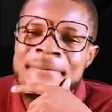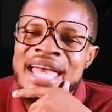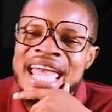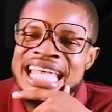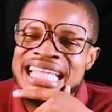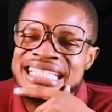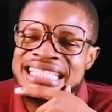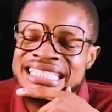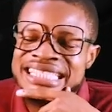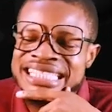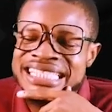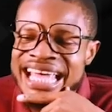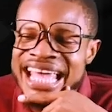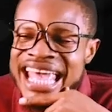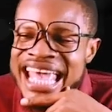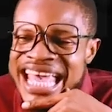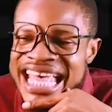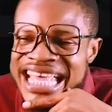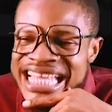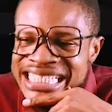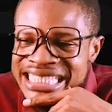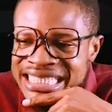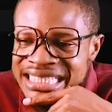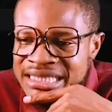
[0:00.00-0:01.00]

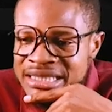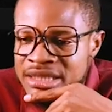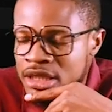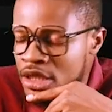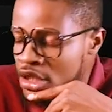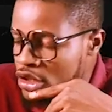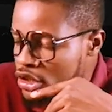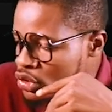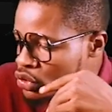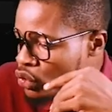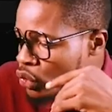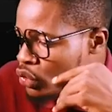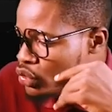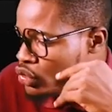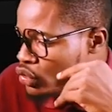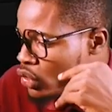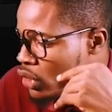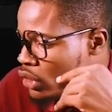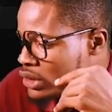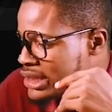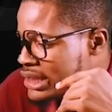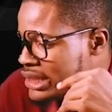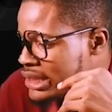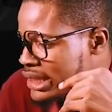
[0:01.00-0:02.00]
Pentane to
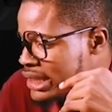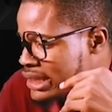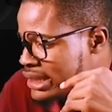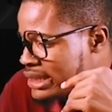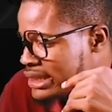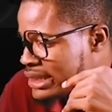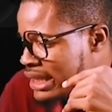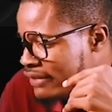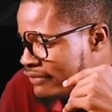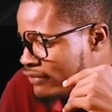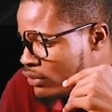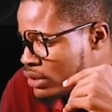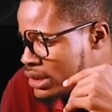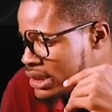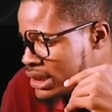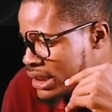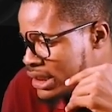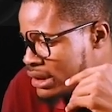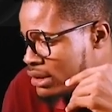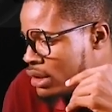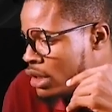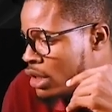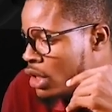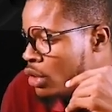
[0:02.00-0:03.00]
your
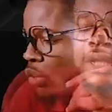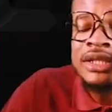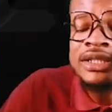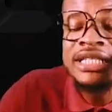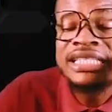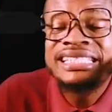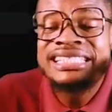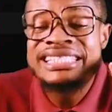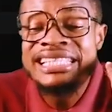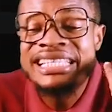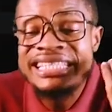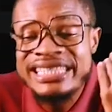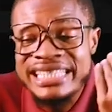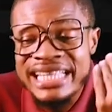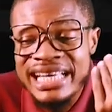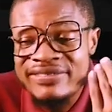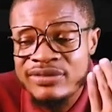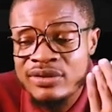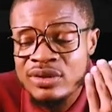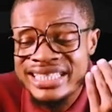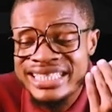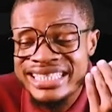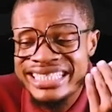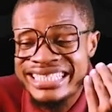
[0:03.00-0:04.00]
C17. What is
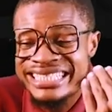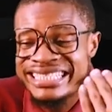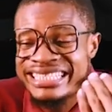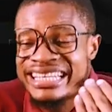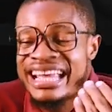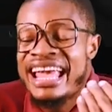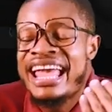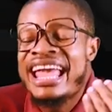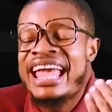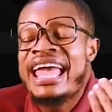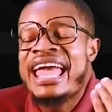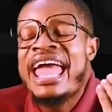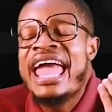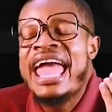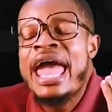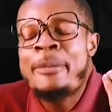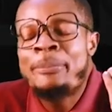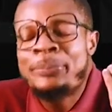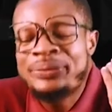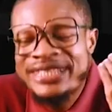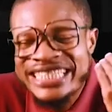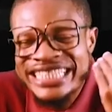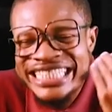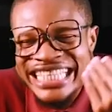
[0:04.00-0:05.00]
C17?
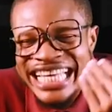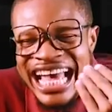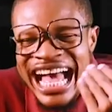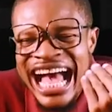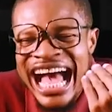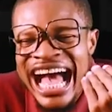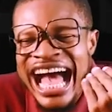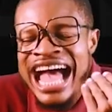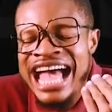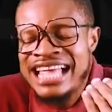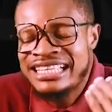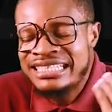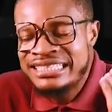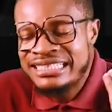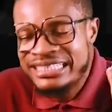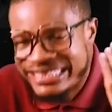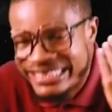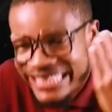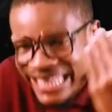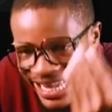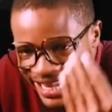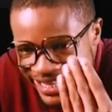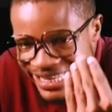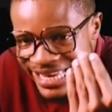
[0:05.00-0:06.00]

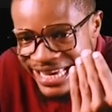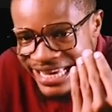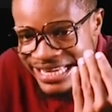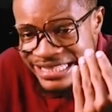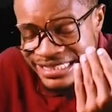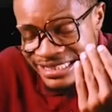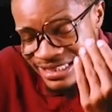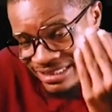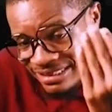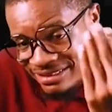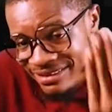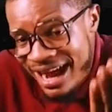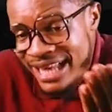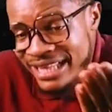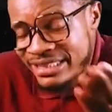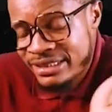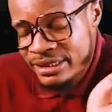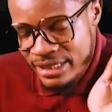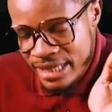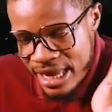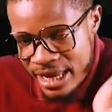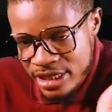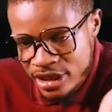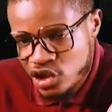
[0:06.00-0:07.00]
Heptadecane,
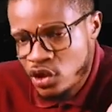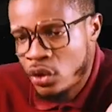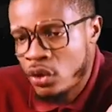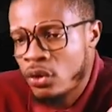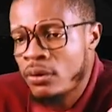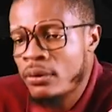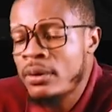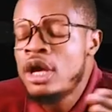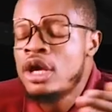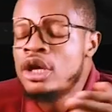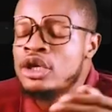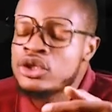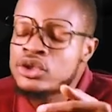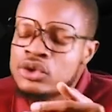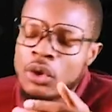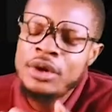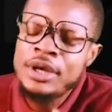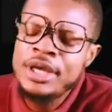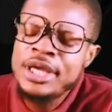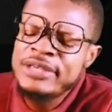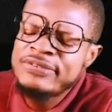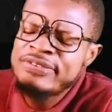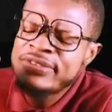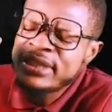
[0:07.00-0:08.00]
right? Yeah, sure.
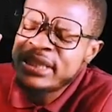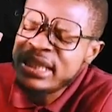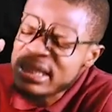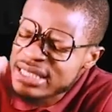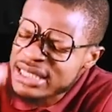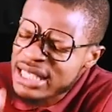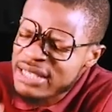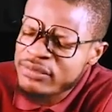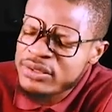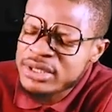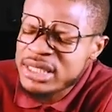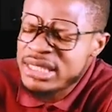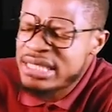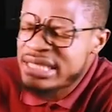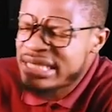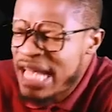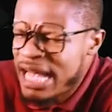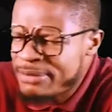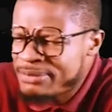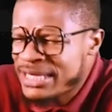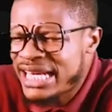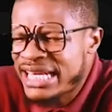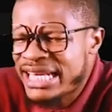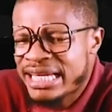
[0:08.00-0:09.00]
So if C17 is
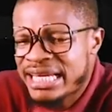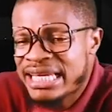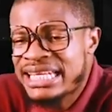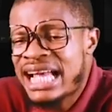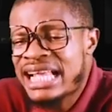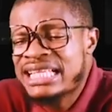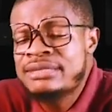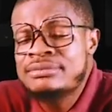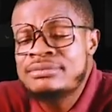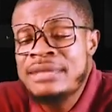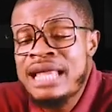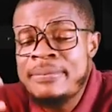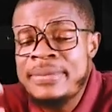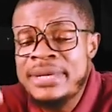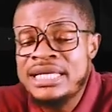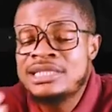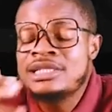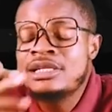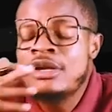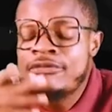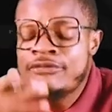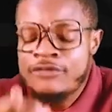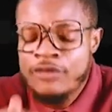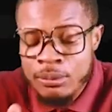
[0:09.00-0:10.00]
heptadecane, that
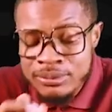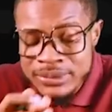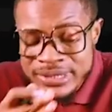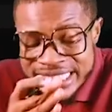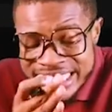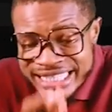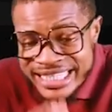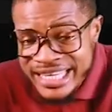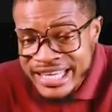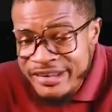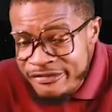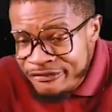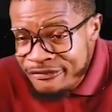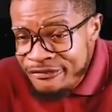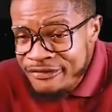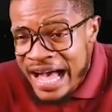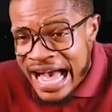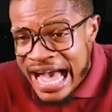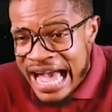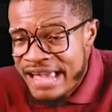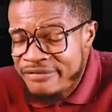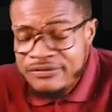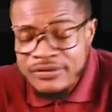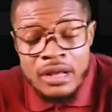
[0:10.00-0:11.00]
means from
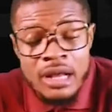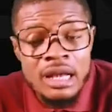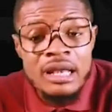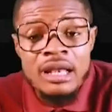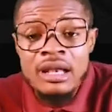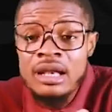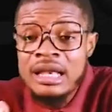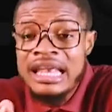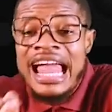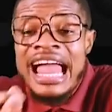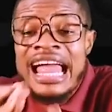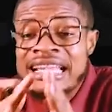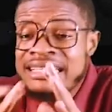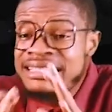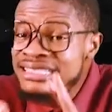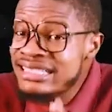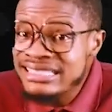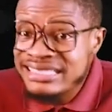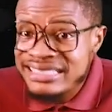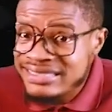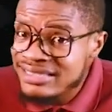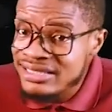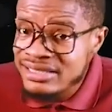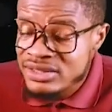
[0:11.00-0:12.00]
C5, learn
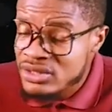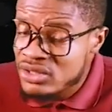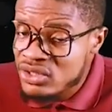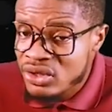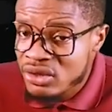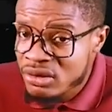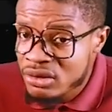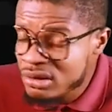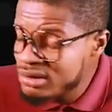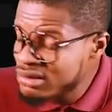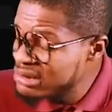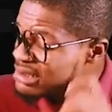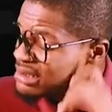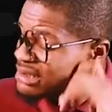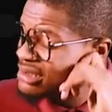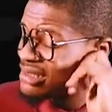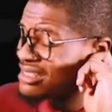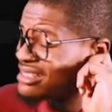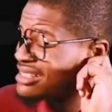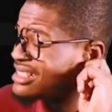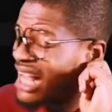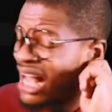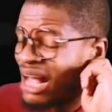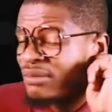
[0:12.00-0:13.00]
this thing, so
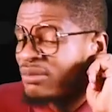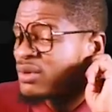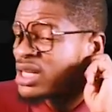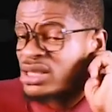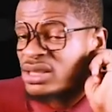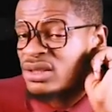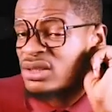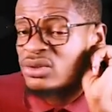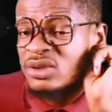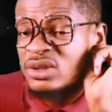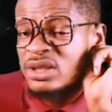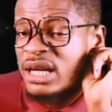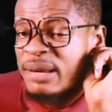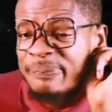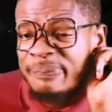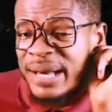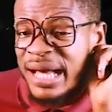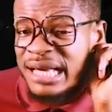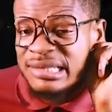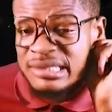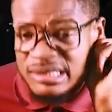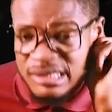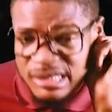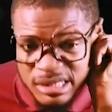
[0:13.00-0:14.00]
jam questions, no, they
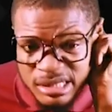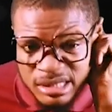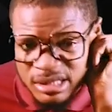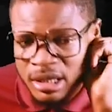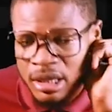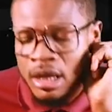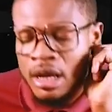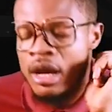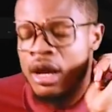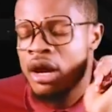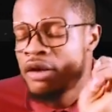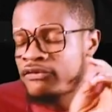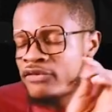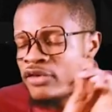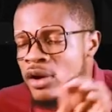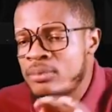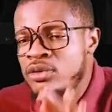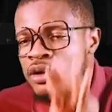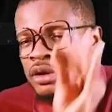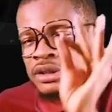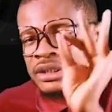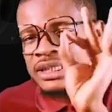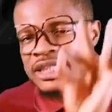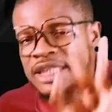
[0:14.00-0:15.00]
pass this.
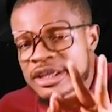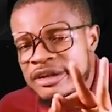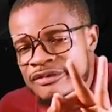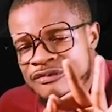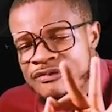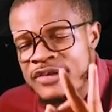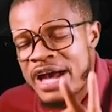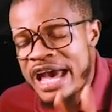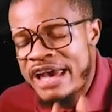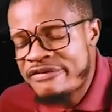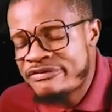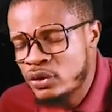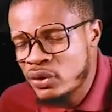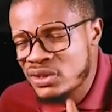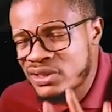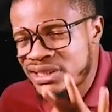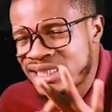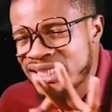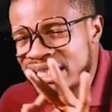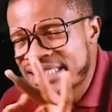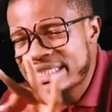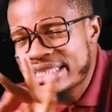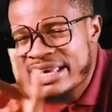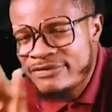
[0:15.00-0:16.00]
From your C5 to
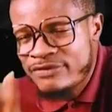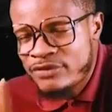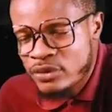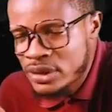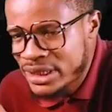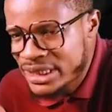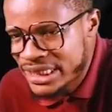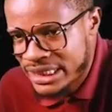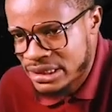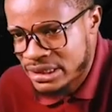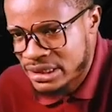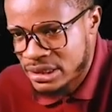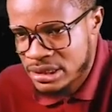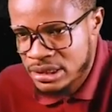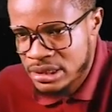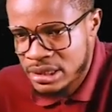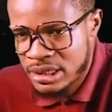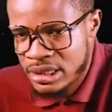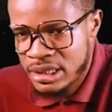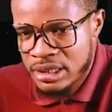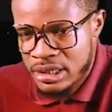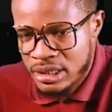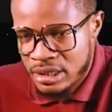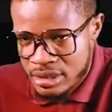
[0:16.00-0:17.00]
C17,
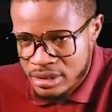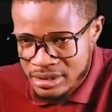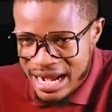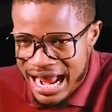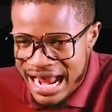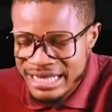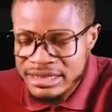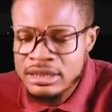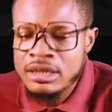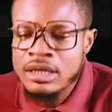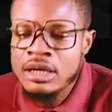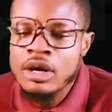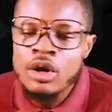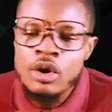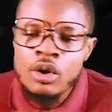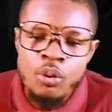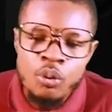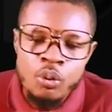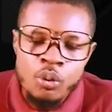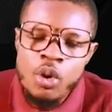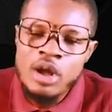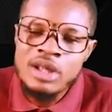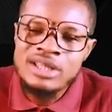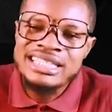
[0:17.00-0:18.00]
right?
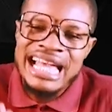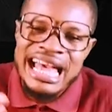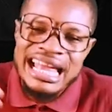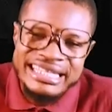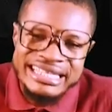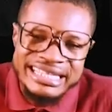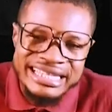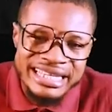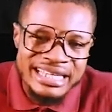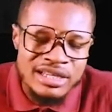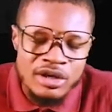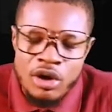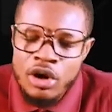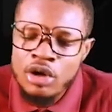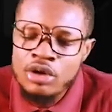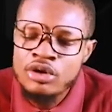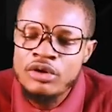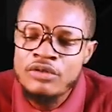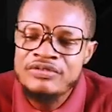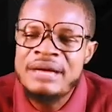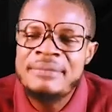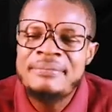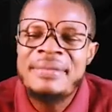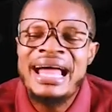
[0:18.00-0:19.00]
What are they? All
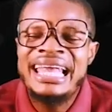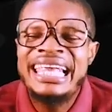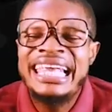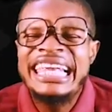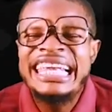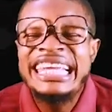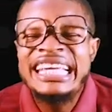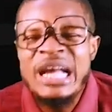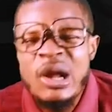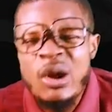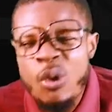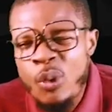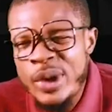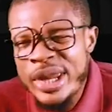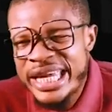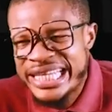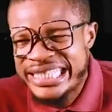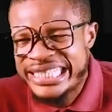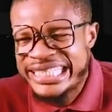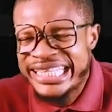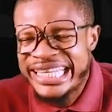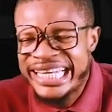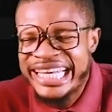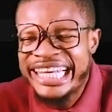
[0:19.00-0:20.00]
of them are
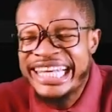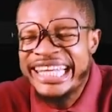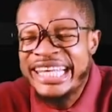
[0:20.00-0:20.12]
liquid.